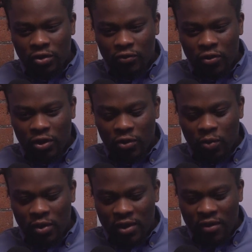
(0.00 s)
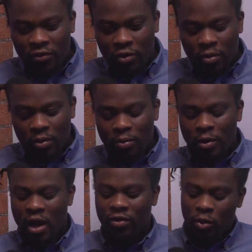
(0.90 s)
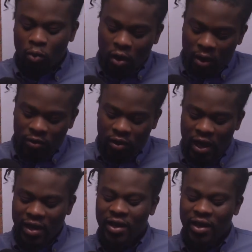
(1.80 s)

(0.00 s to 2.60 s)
and the French in West Africa, but I think we'll come to that.